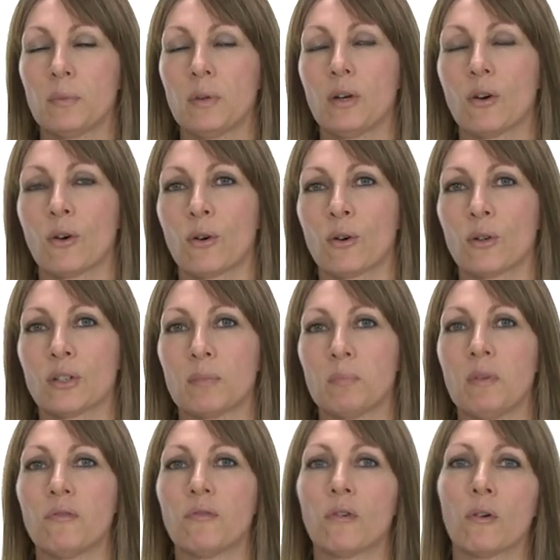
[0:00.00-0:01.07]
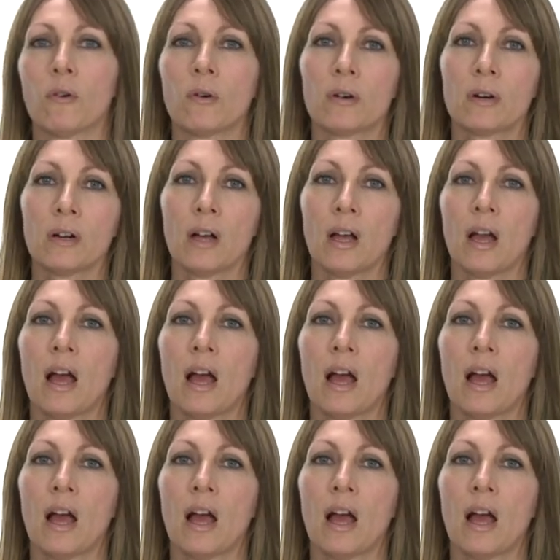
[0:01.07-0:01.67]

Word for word: because before